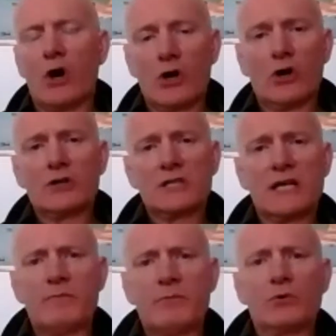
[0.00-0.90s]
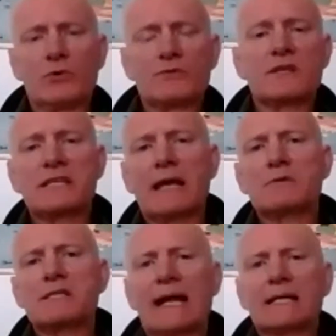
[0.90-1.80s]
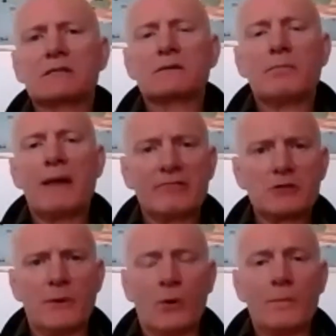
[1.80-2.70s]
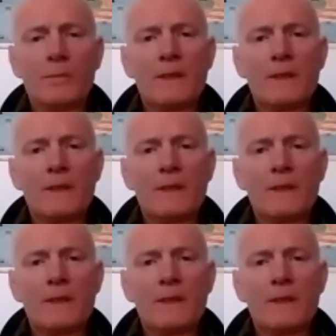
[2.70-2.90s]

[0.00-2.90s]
Hollande government, was a same-sex marriage bill.